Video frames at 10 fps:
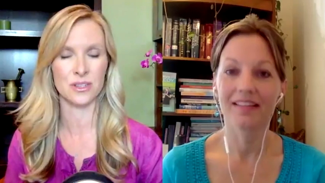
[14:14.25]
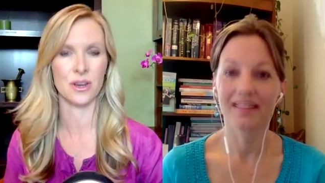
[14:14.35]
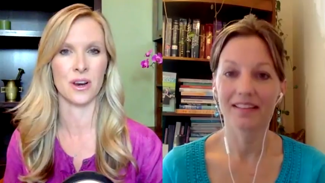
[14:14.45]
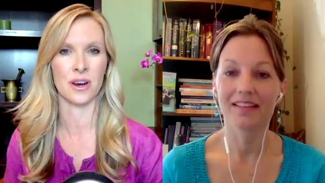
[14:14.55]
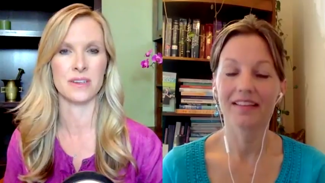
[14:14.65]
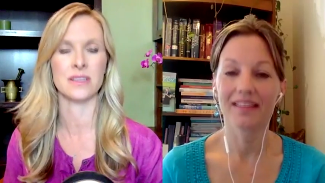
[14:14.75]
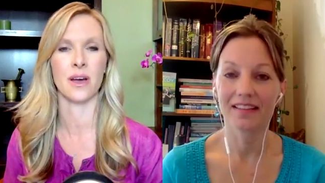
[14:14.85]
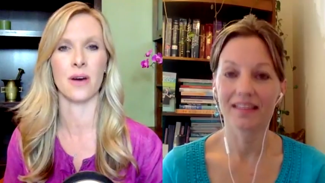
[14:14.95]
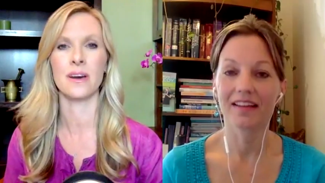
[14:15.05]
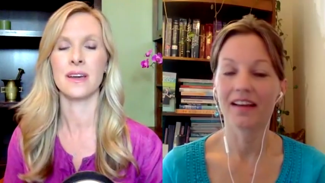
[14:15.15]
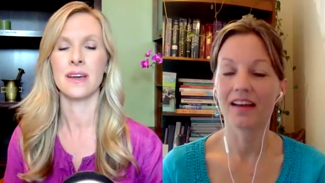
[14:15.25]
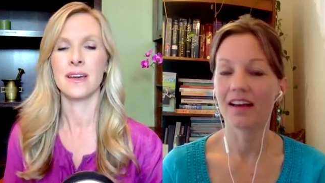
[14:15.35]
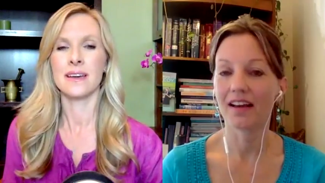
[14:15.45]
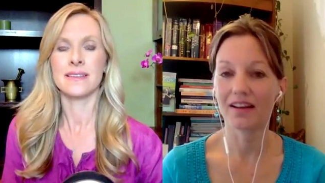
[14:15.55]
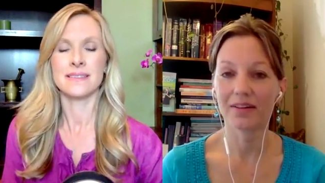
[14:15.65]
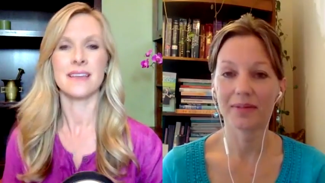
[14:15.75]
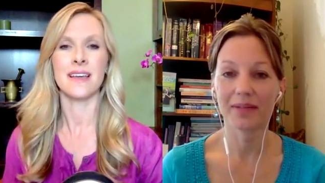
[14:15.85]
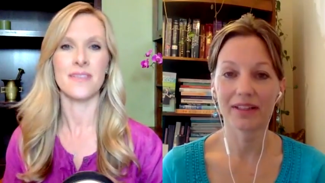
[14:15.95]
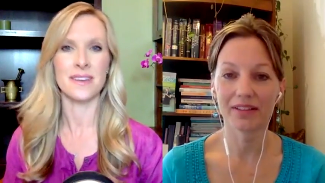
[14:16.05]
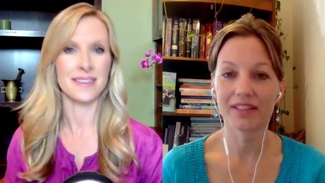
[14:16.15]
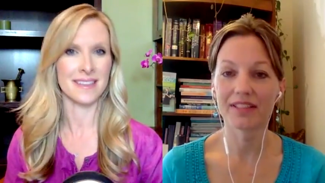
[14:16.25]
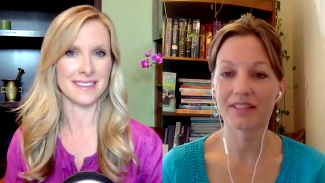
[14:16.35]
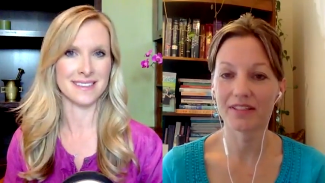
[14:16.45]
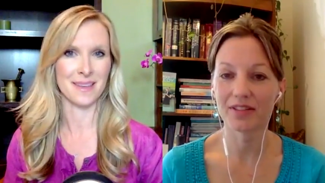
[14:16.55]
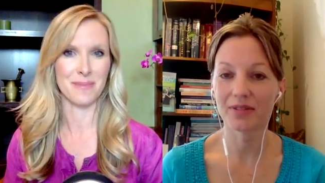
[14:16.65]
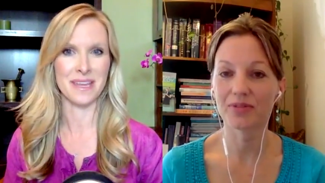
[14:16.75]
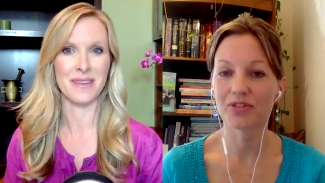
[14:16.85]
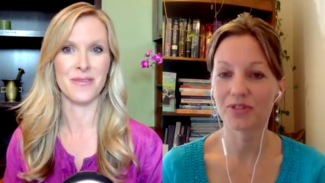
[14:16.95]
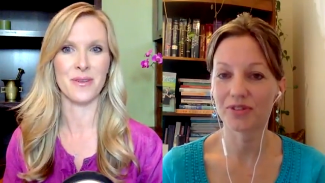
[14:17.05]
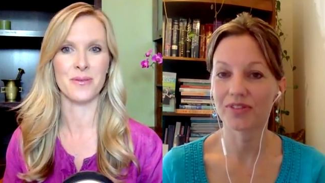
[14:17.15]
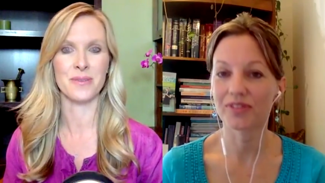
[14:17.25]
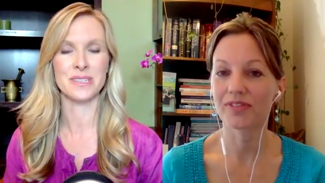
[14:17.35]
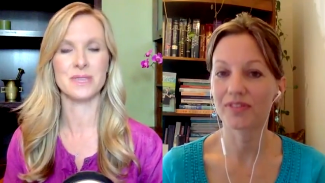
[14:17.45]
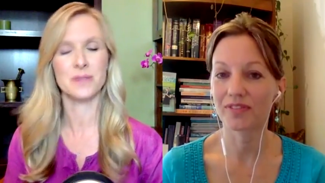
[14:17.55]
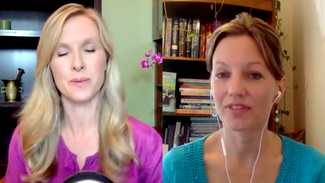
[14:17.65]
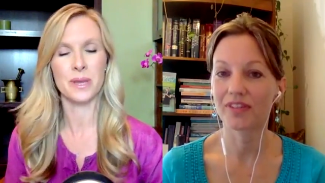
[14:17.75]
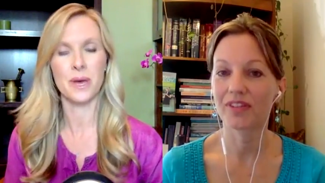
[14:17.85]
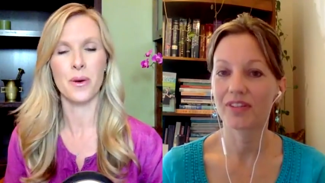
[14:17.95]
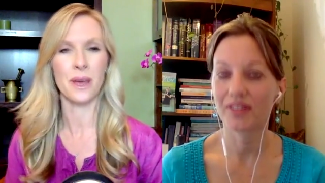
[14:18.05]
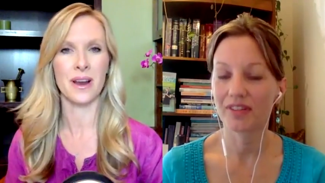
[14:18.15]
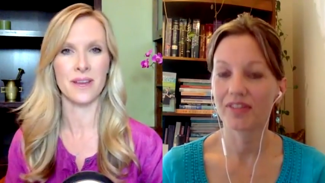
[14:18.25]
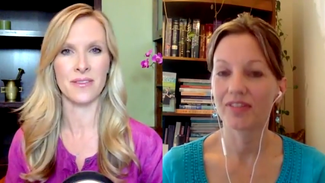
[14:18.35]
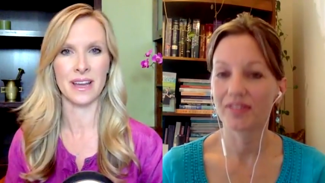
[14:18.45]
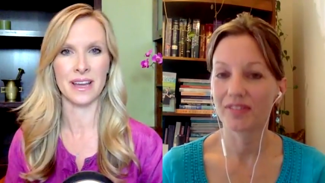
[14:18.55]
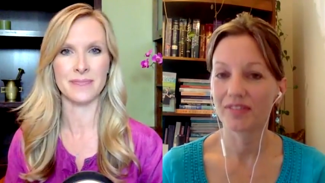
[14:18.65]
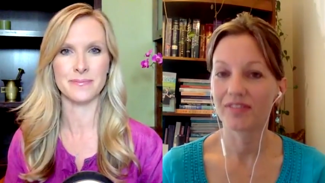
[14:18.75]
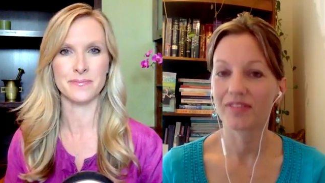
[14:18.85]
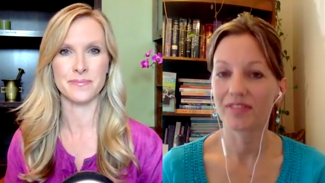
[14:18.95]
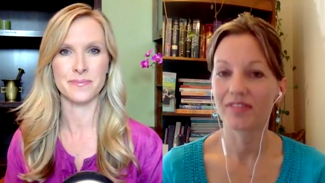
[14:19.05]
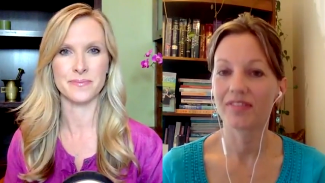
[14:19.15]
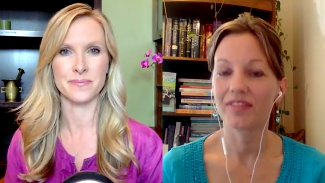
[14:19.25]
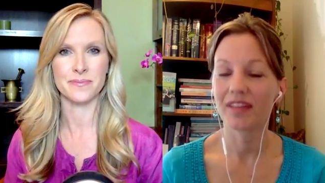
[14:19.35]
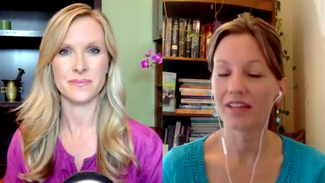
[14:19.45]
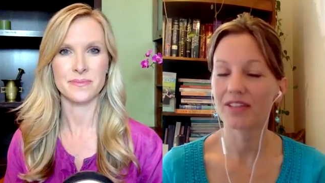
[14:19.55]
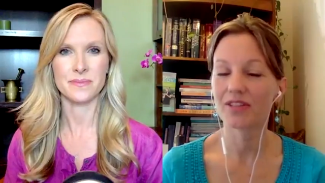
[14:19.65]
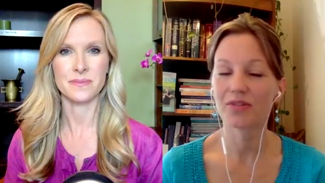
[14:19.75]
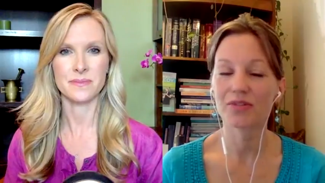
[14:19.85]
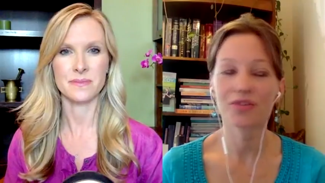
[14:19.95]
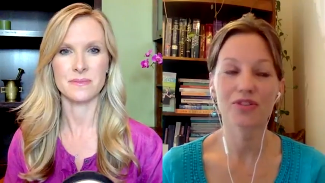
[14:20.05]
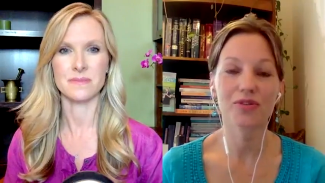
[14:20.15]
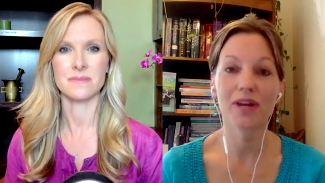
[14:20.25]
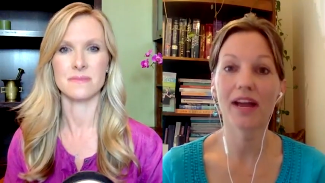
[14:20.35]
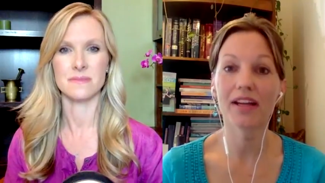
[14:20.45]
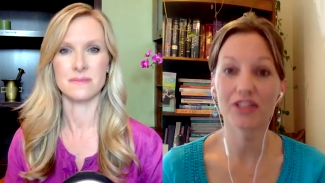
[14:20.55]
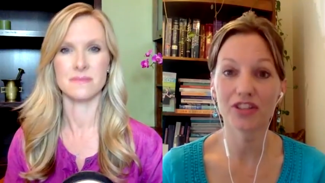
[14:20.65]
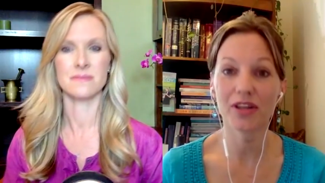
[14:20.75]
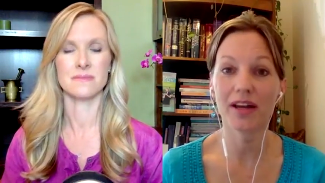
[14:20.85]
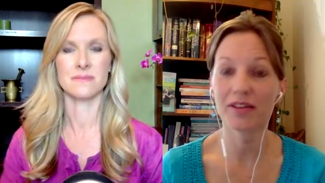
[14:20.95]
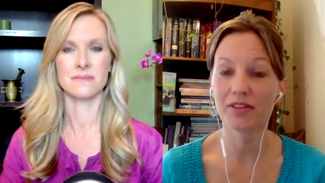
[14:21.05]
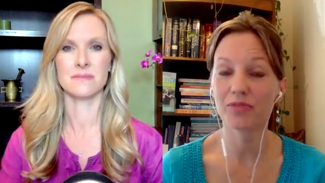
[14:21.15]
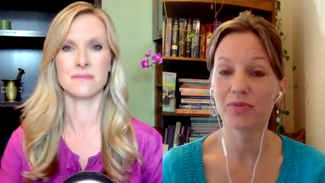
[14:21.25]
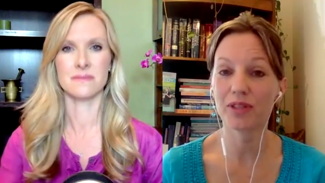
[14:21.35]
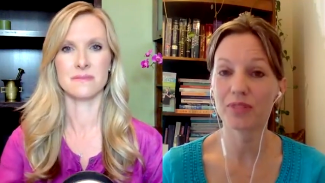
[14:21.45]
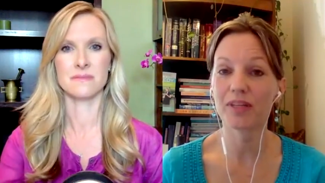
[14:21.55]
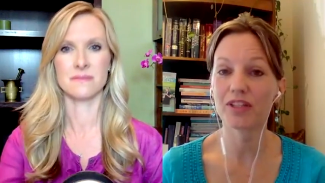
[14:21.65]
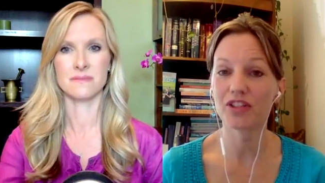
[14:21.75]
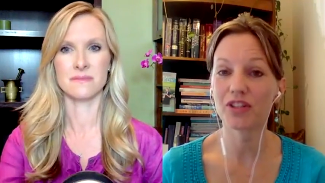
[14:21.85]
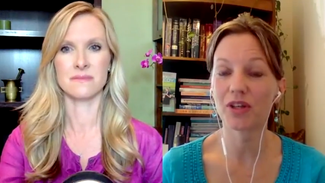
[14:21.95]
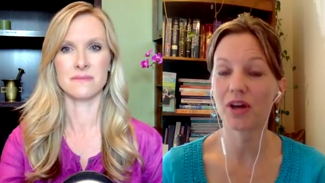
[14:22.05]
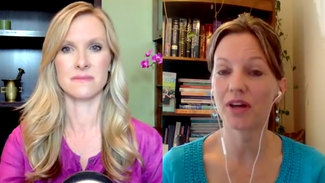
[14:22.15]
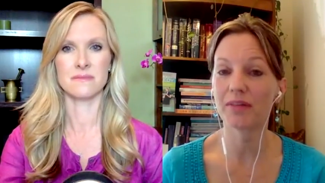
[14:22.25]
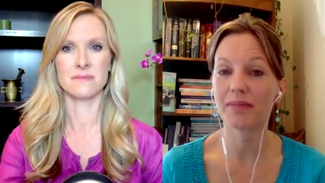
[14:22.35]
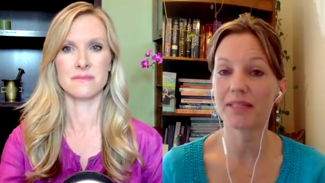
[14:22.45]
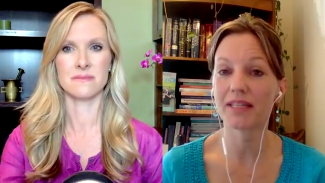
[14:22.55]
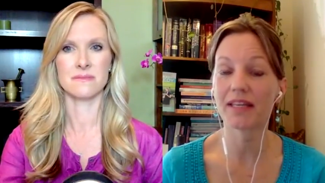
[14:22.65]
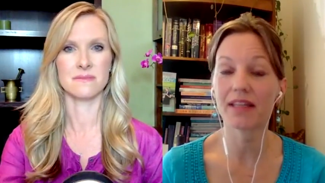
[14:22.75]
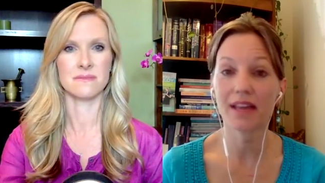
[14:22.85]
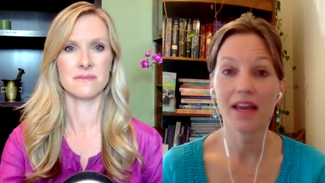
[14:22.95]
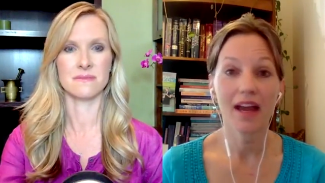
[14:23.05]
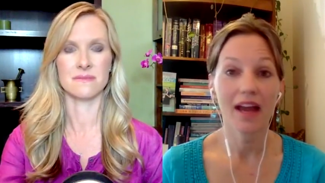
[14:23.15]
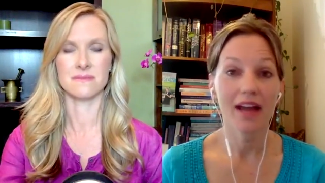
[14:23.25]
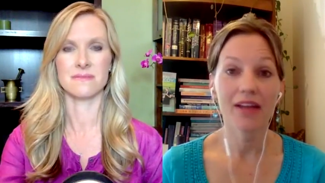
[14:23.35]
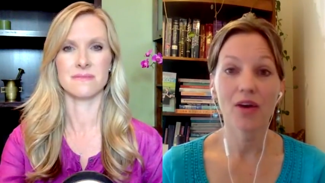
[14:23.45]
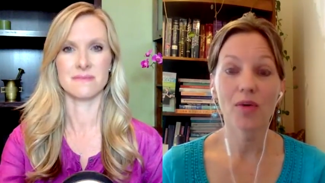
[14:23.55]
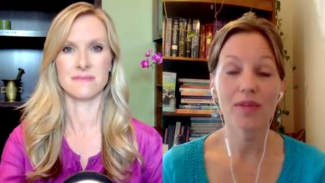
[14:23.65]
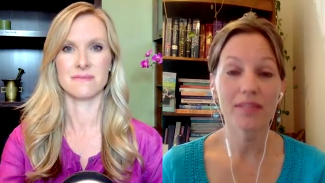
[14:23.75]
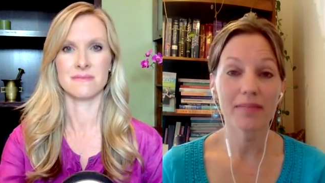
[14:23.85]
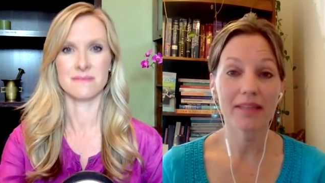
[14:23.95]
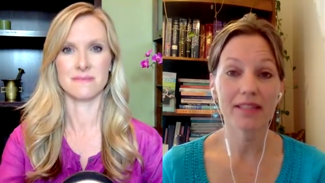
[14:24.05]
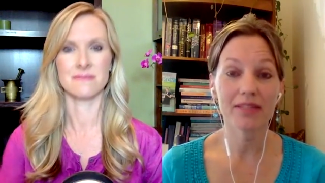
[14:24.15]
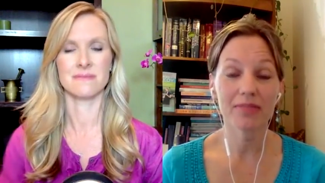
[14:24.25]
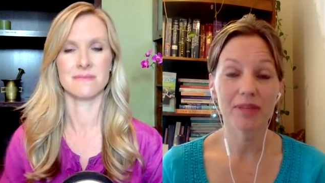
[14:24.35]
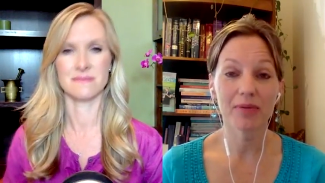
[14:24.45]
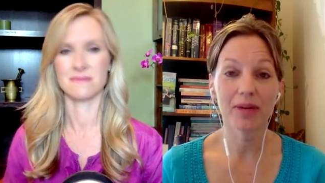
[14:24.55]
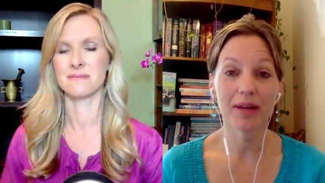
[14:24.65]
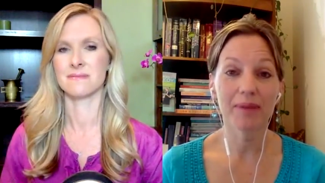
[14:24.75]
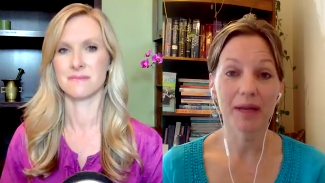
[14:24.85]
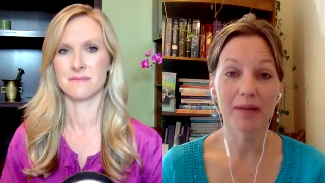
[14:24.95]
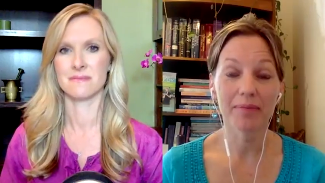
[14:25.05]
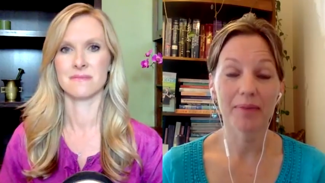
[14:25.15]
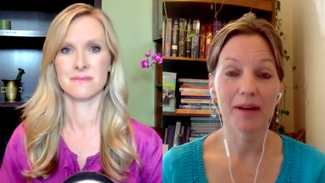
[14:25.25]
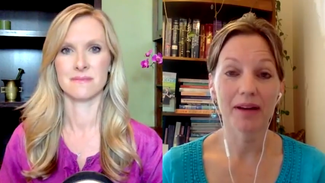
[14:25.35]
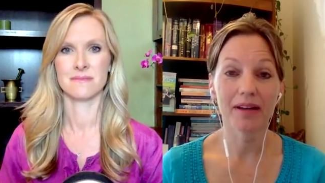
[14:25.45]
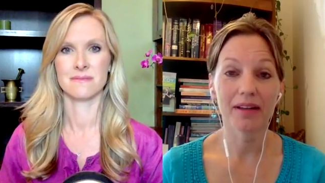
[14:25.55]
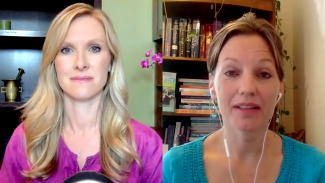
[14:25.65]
Speaker 1: sugar. So oh definitely something for to, to be aware of, right? It's so
Speaker 2: true. Actually, uh, when you mentioned the condiments, it it always amazes me when I pick up a